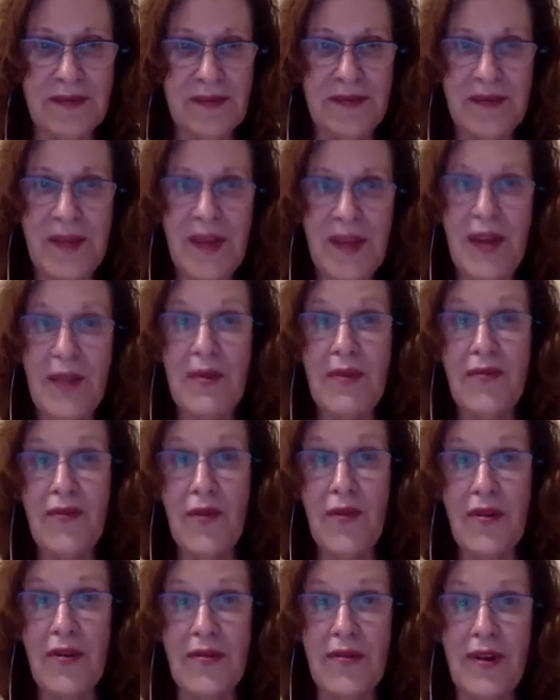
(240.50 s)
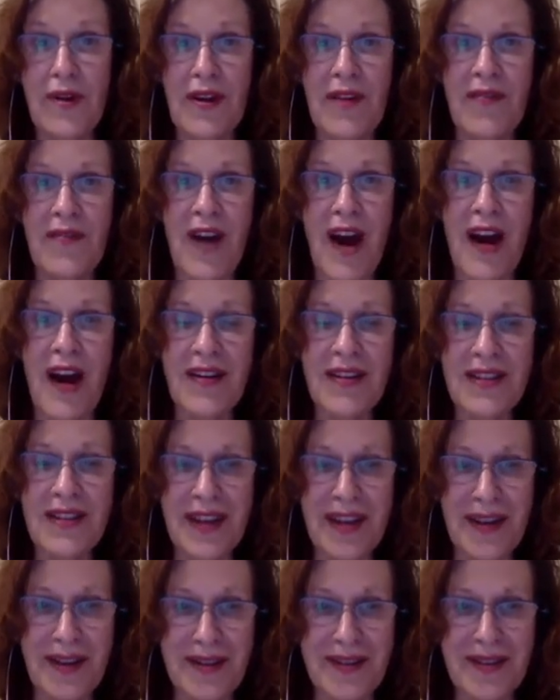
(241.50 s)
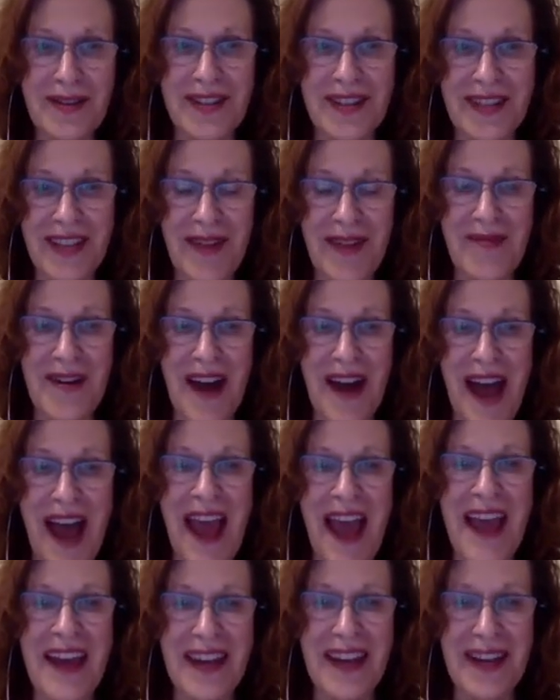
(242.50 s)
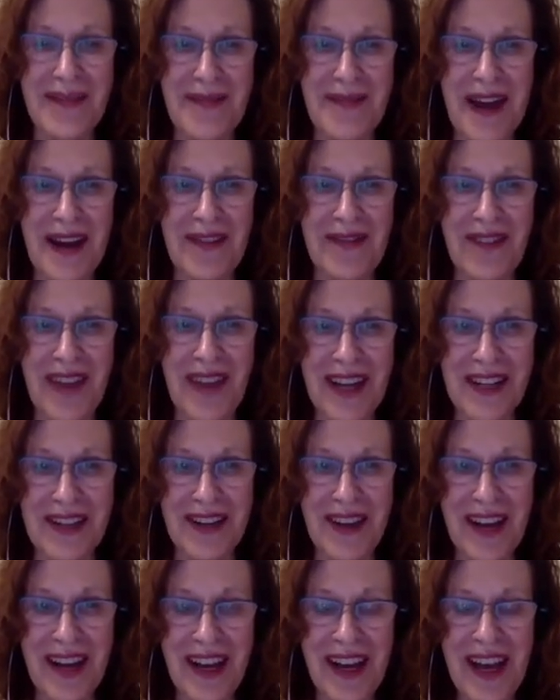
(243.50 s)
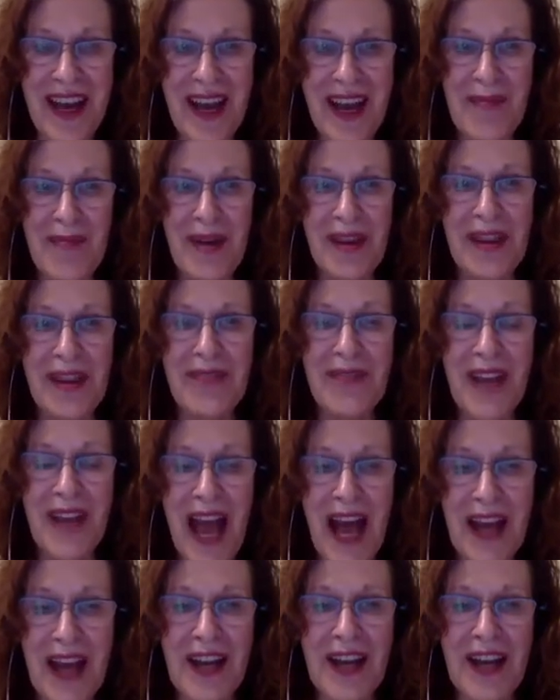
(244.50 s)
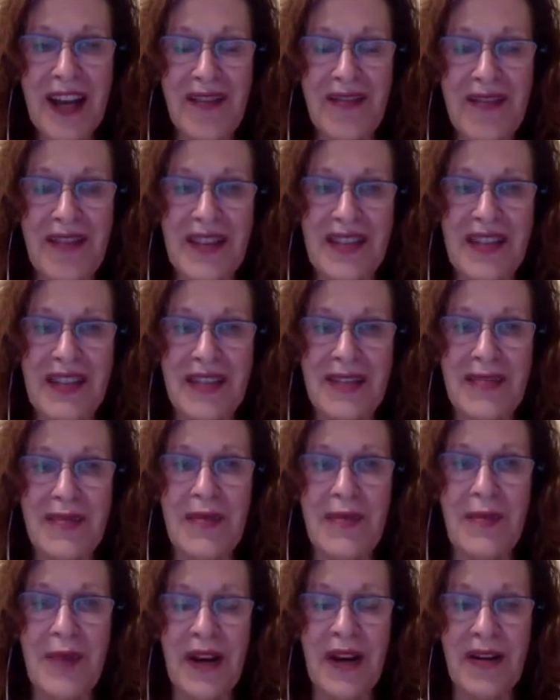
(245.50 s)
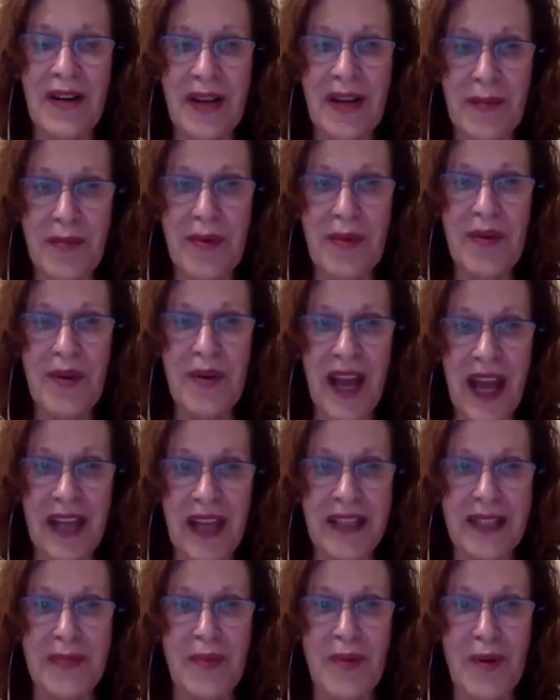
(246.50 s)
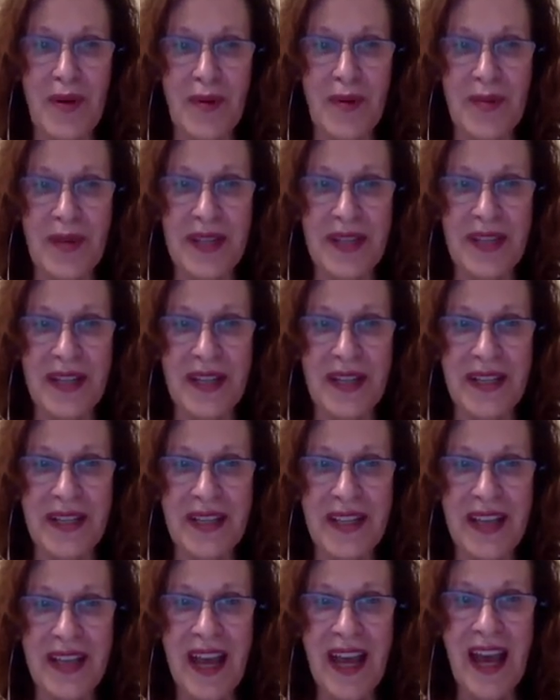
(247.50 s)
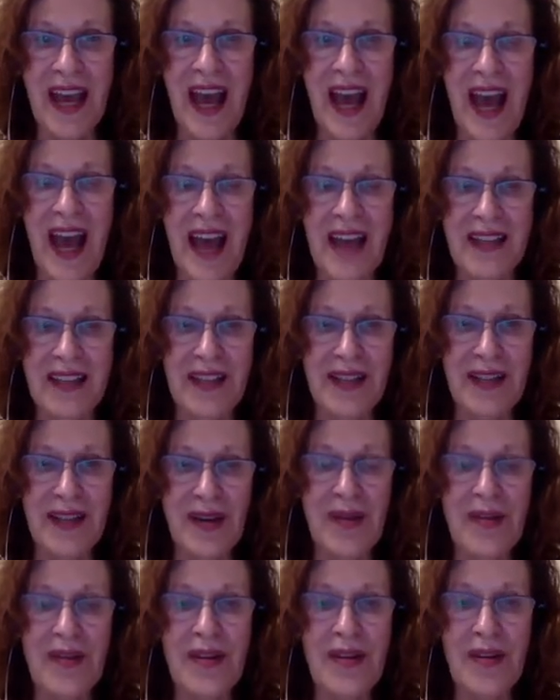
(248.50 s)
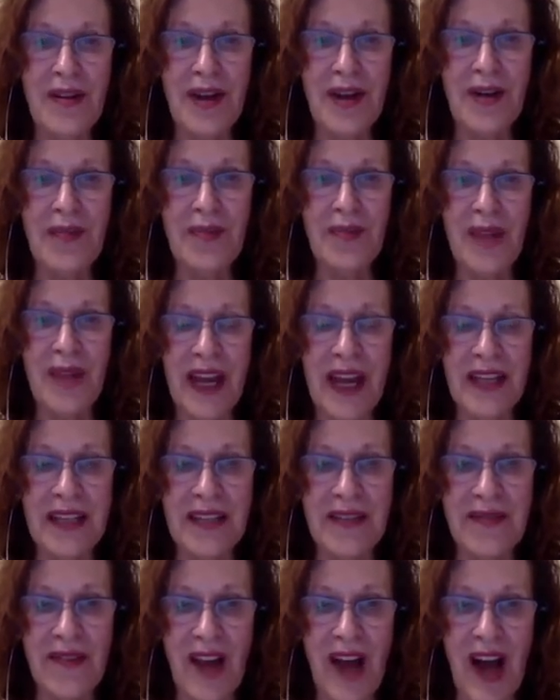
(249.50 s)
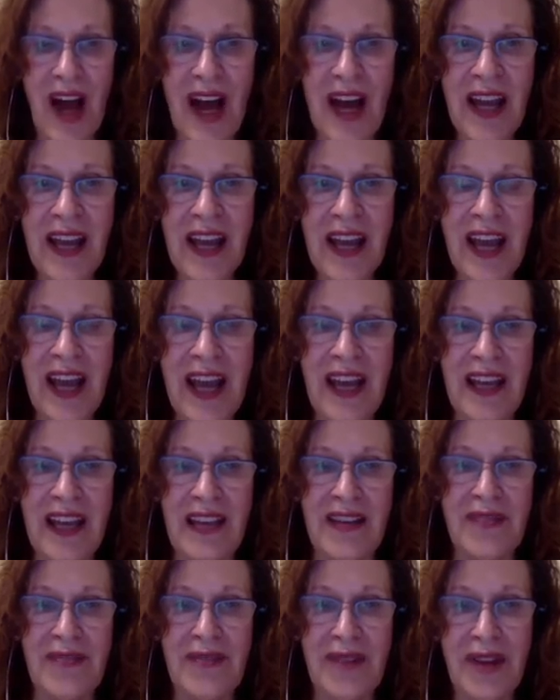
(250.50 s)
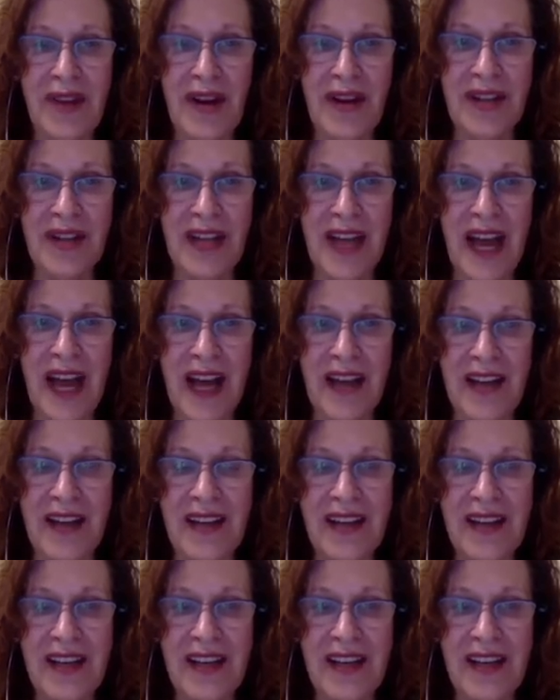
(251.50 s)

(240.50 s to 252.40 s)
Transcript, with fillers: you know, before coronavirus, I used to say we're a hand knit manufacturer, but the reality of this is we're an import export business. And so there are no planes flying, and through lockdown,